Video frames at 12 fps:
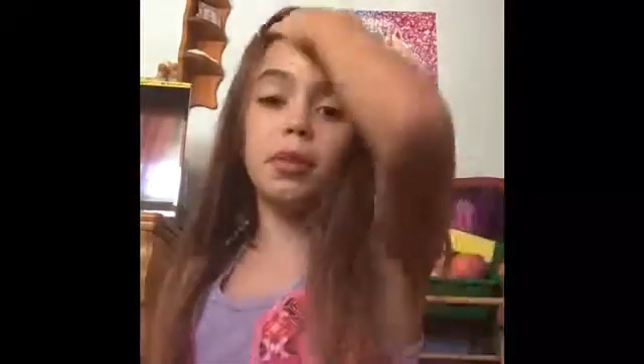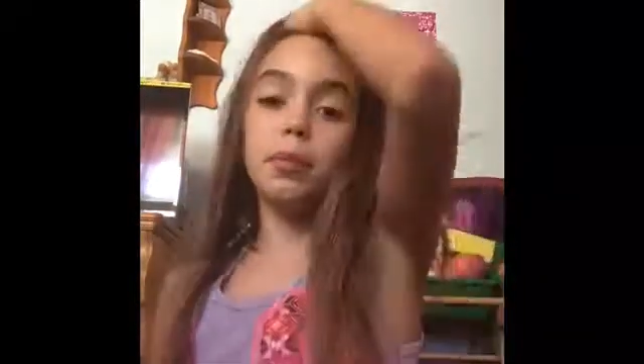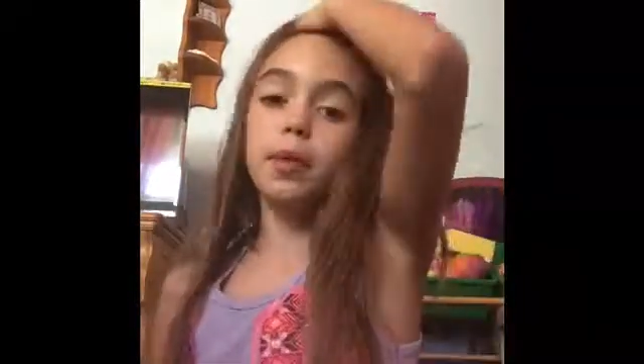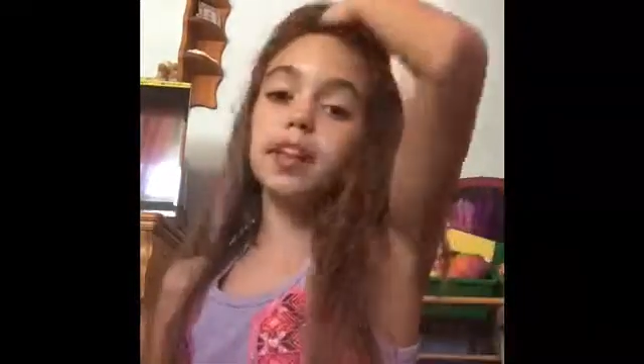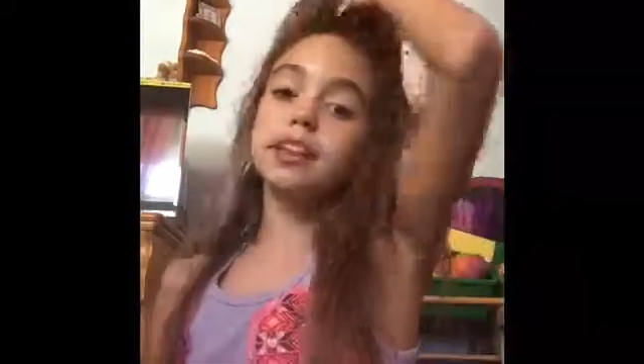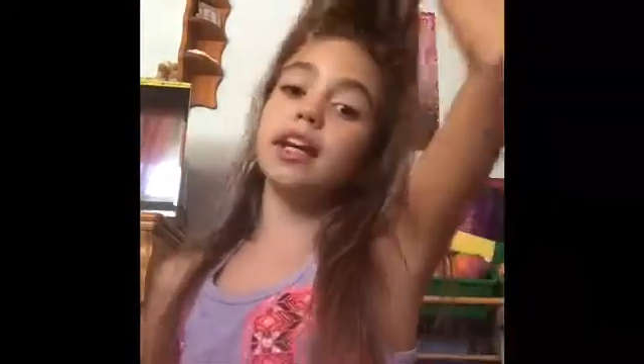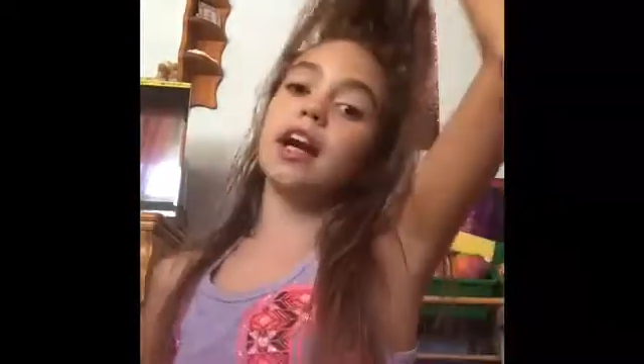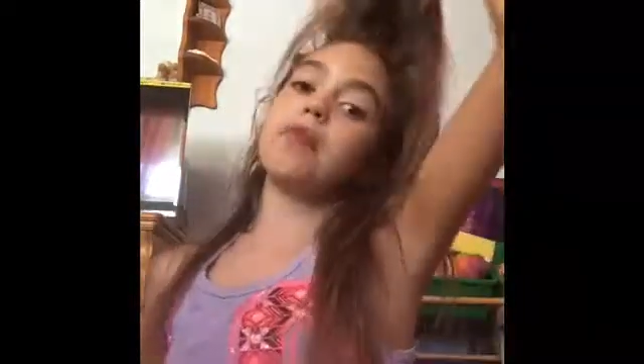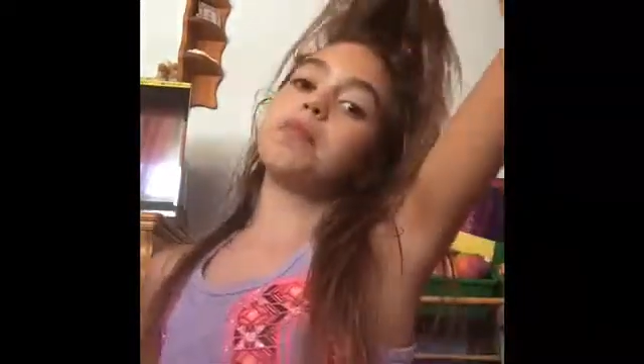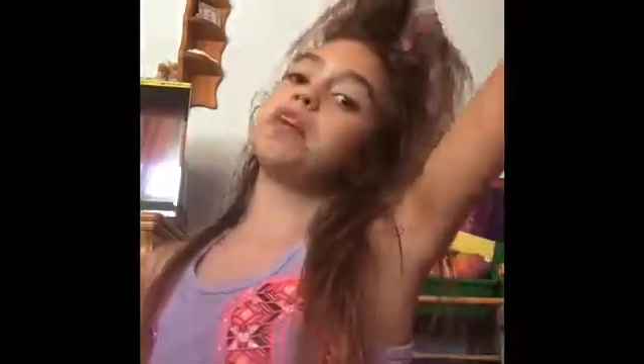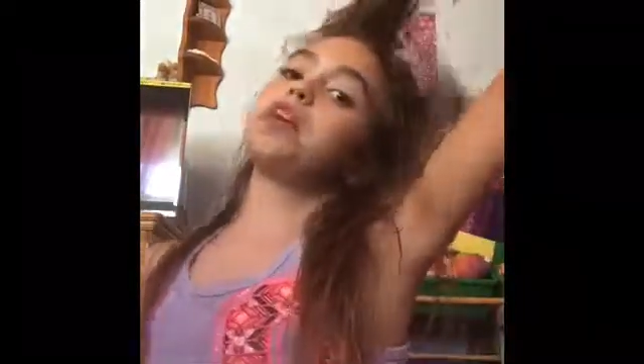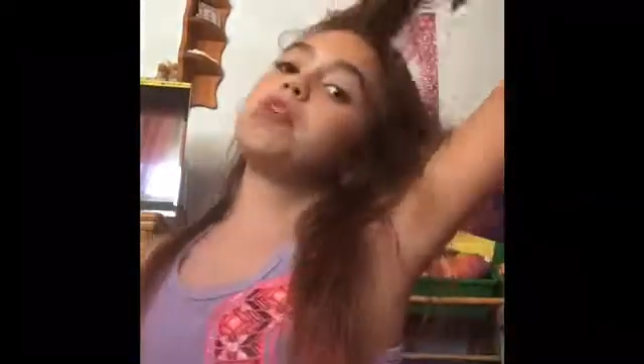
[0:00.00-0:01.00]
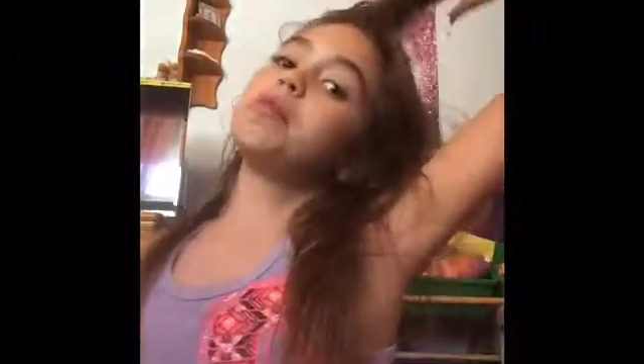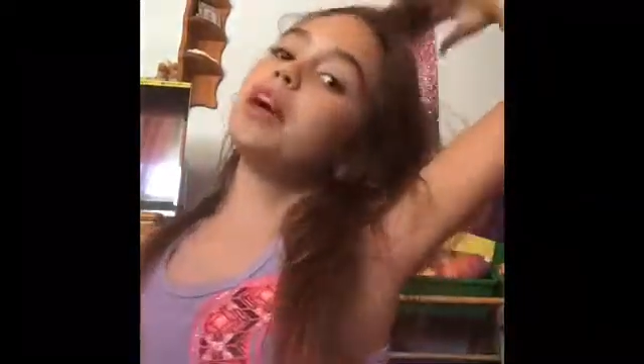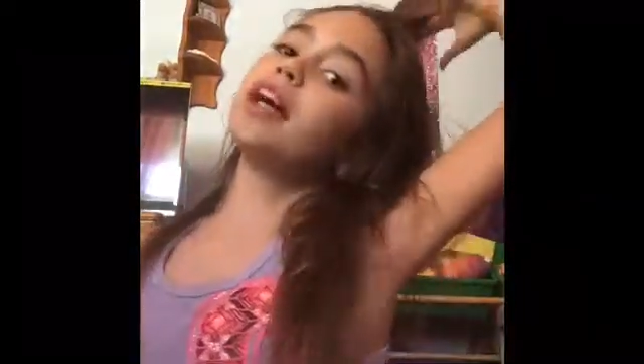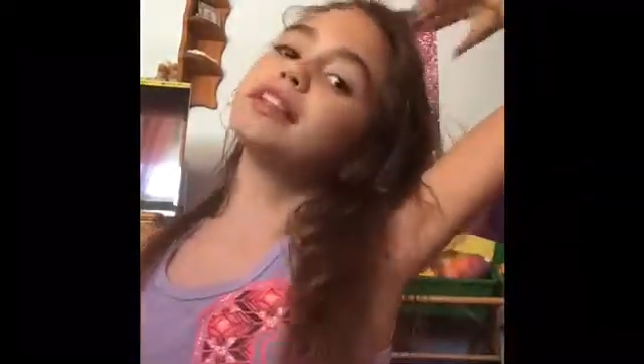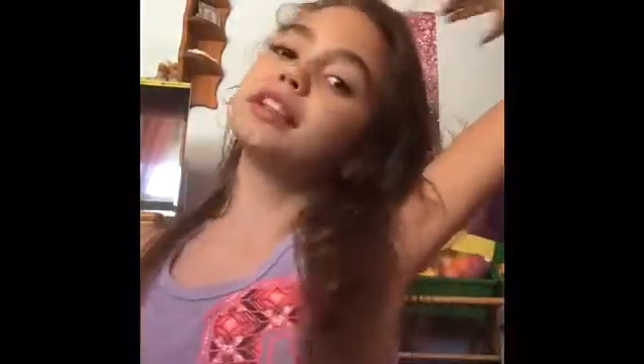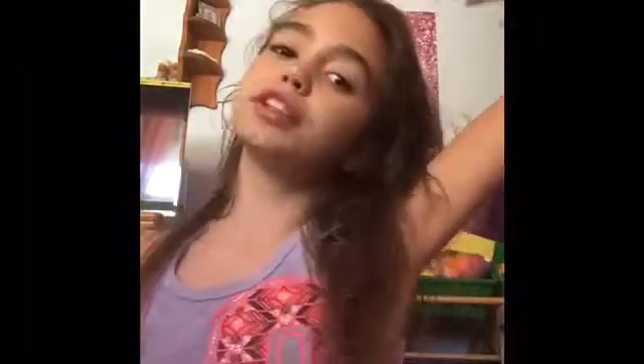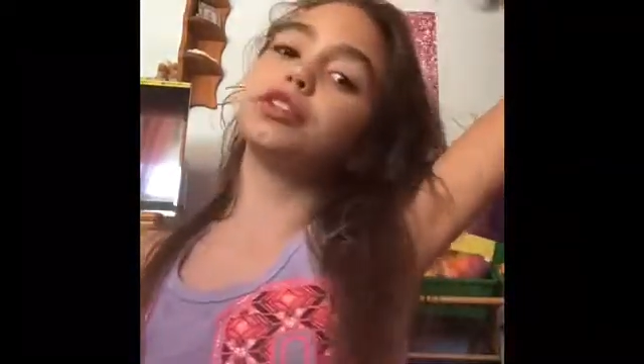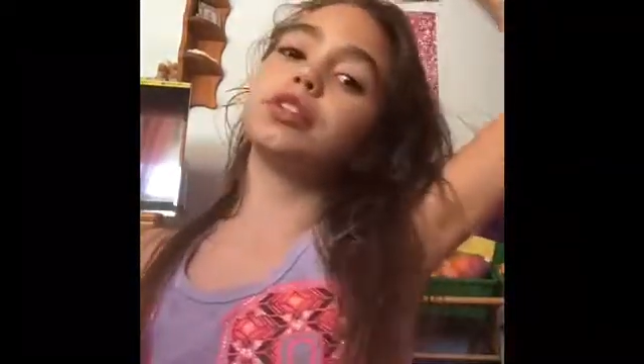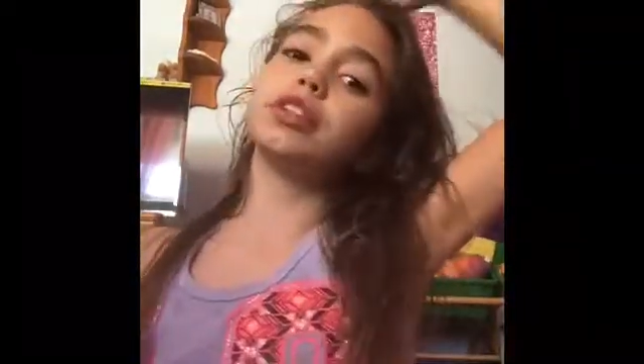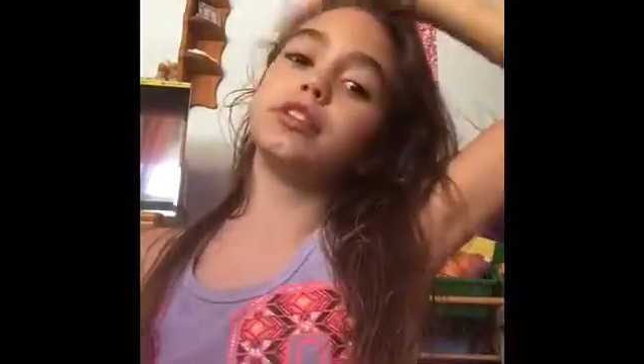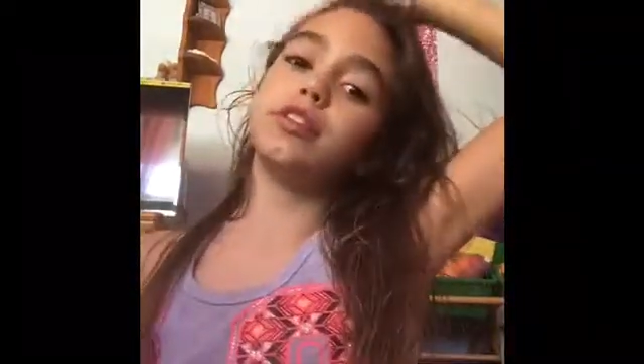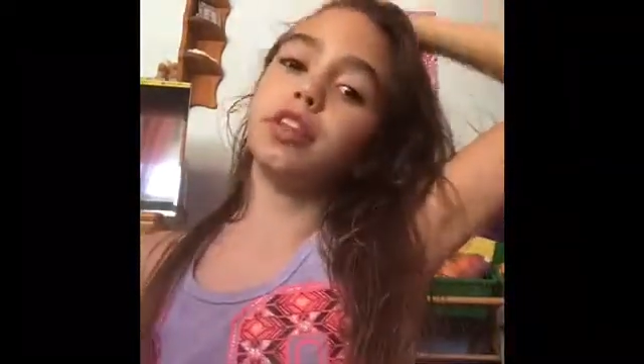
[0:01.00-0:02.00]
But yeah, I hope you guys
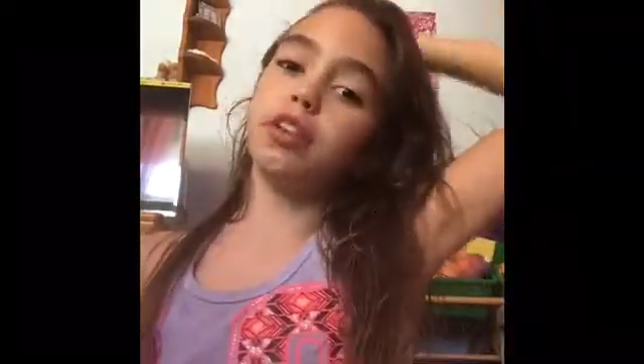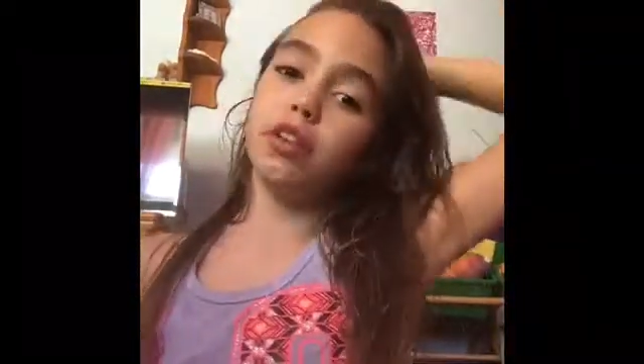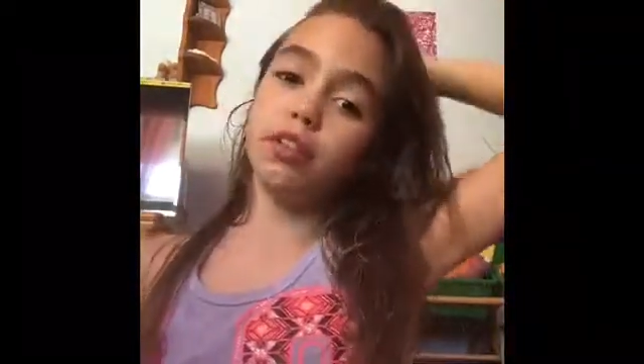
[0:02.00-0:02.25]
enjoyed this video.